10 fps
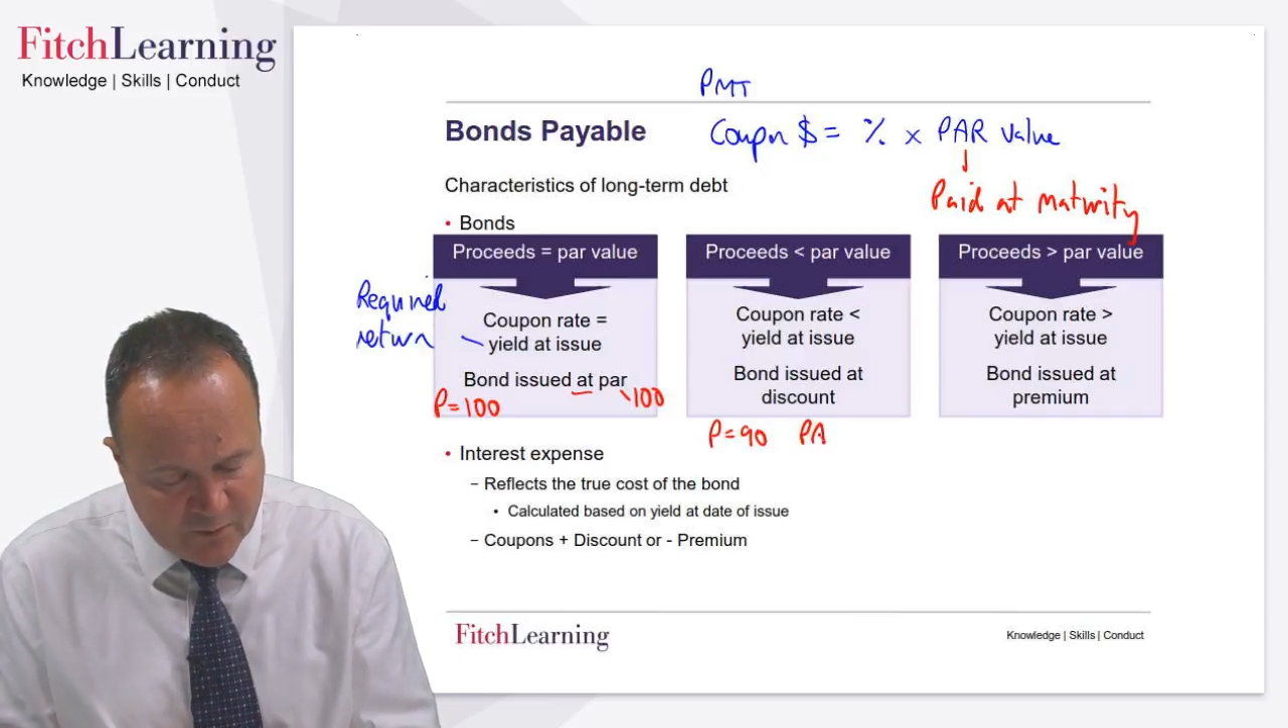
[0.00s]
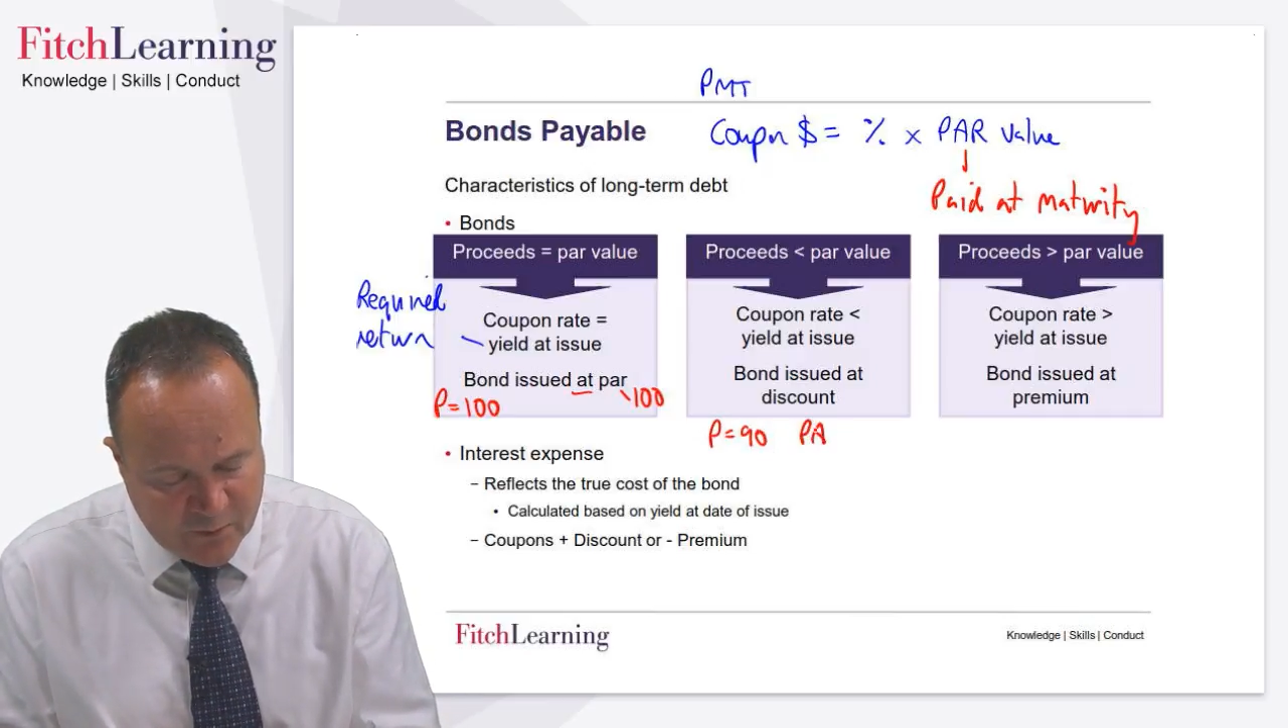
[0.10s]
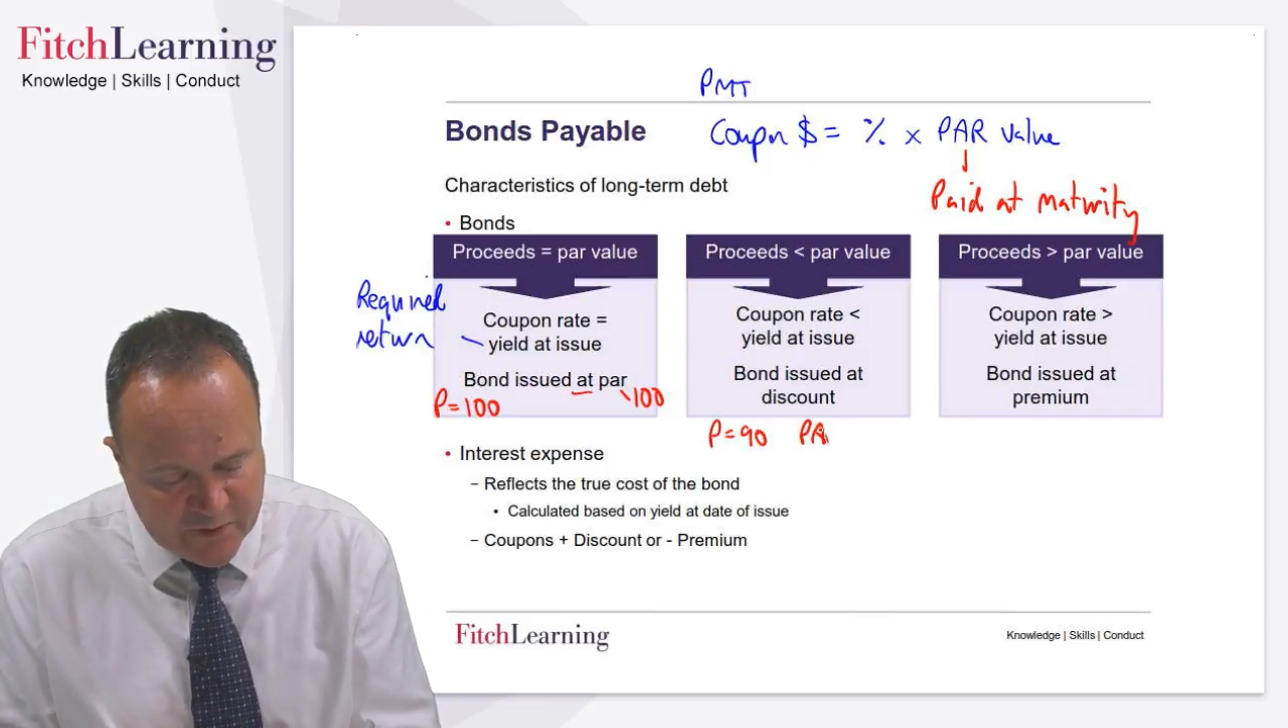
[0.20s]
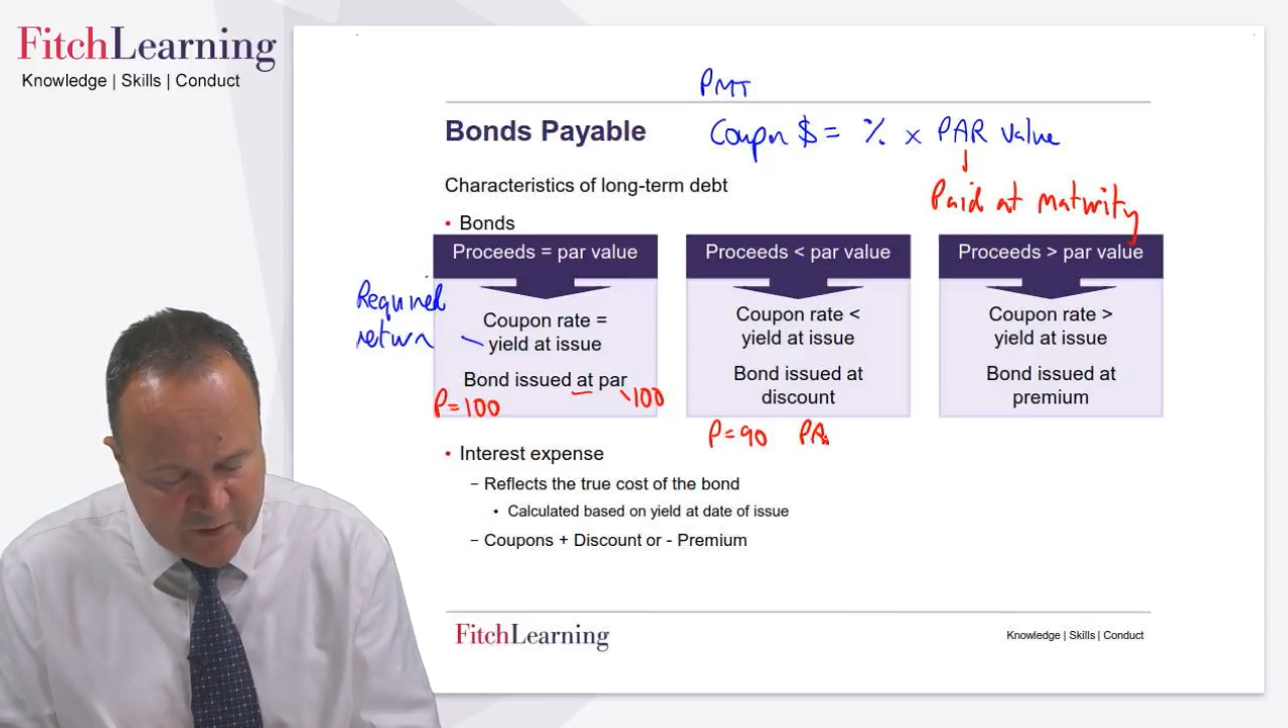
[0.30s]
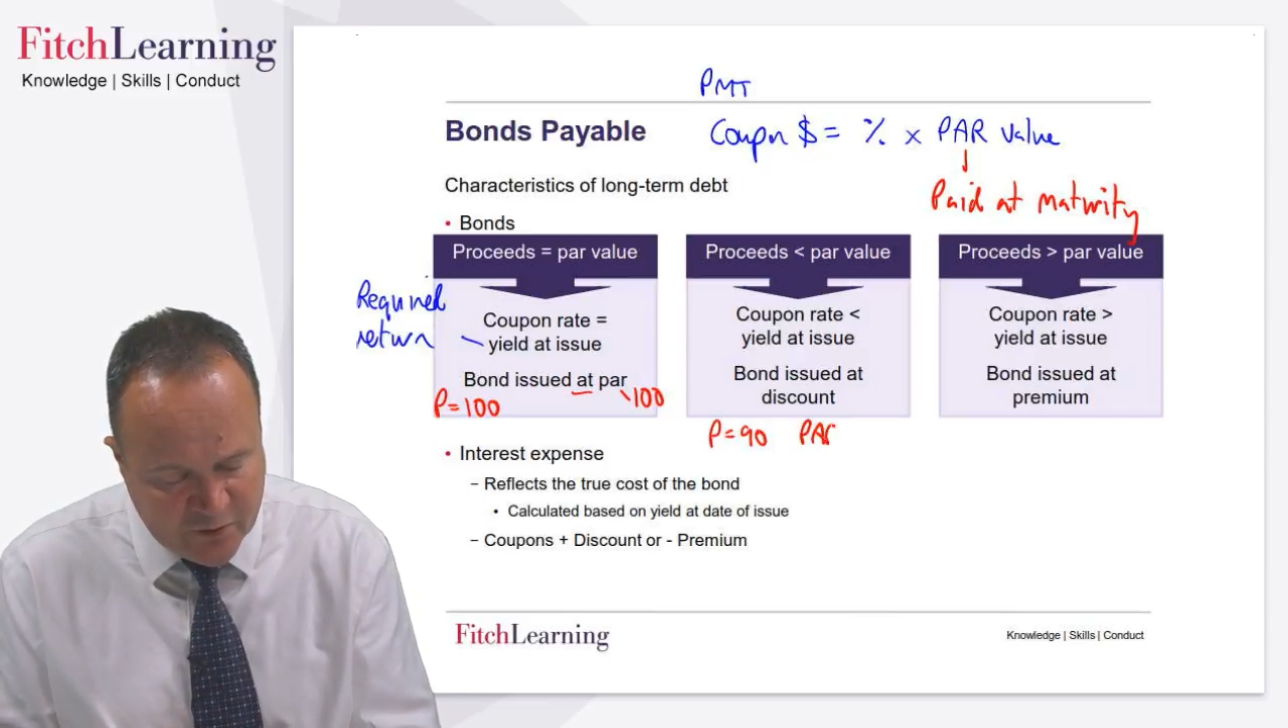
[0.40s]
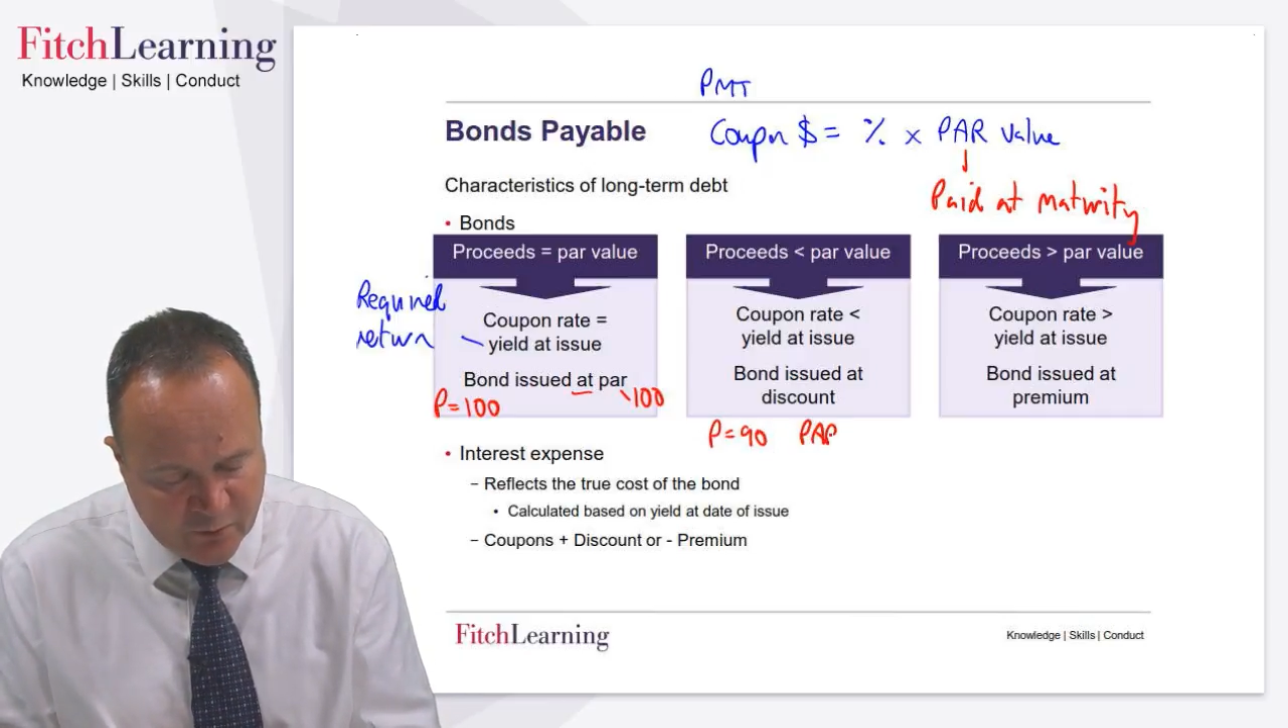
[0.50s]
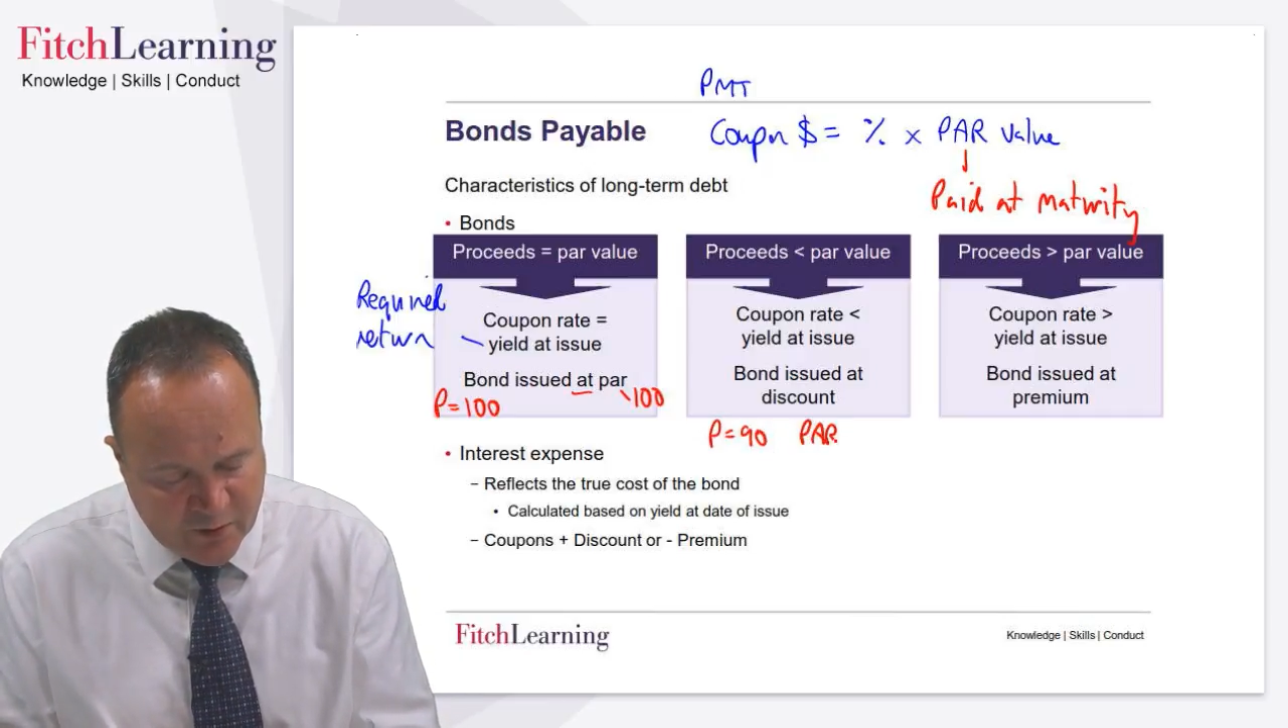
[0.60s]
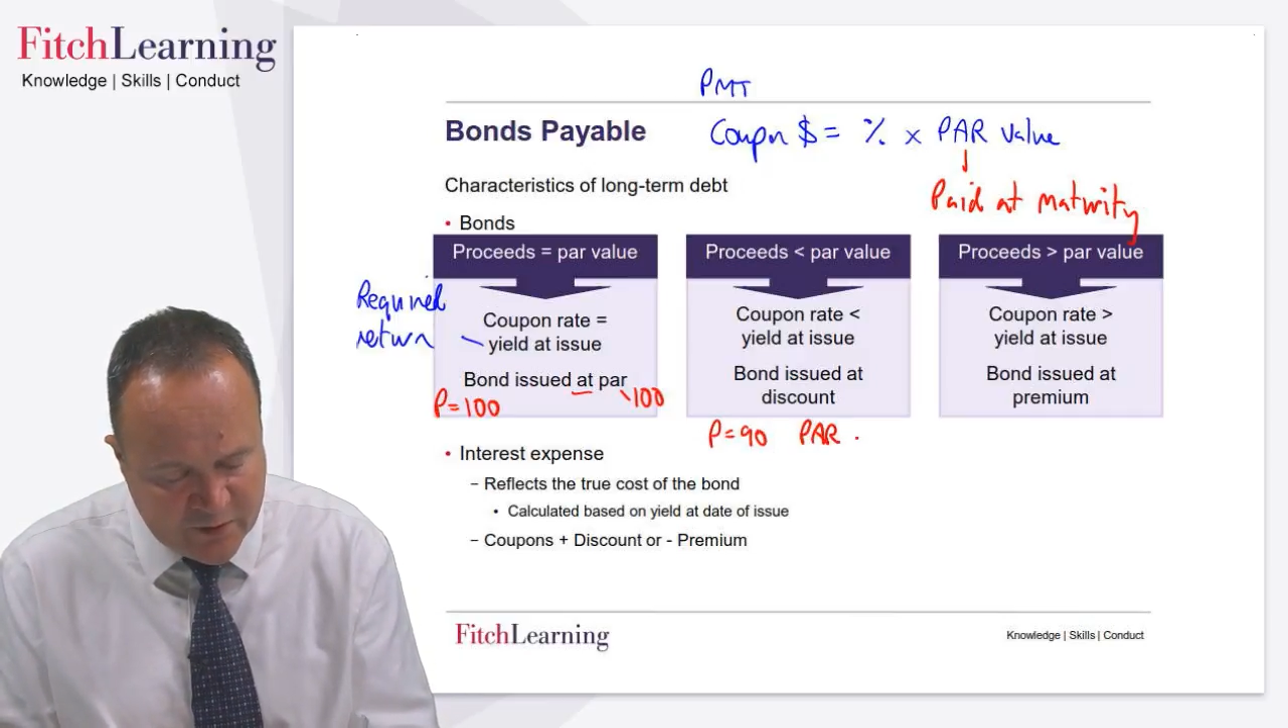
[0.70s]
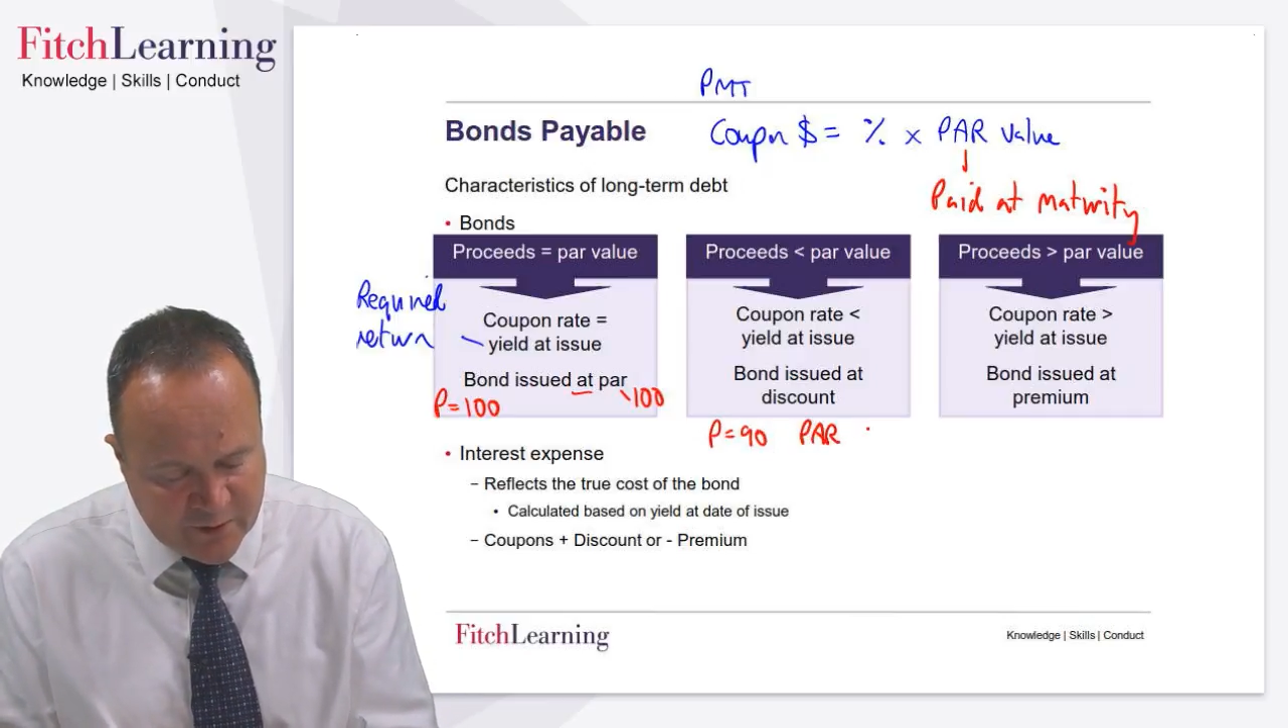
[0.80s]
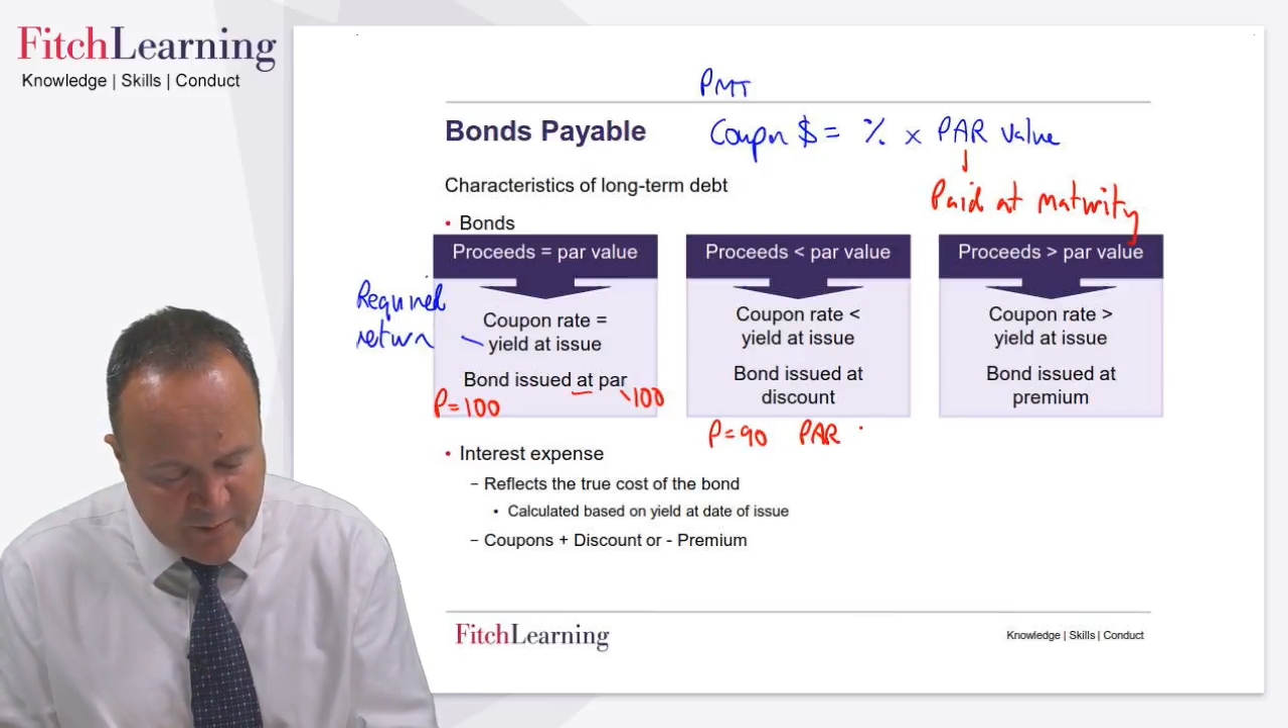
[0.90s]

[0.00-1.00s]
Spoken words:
we still want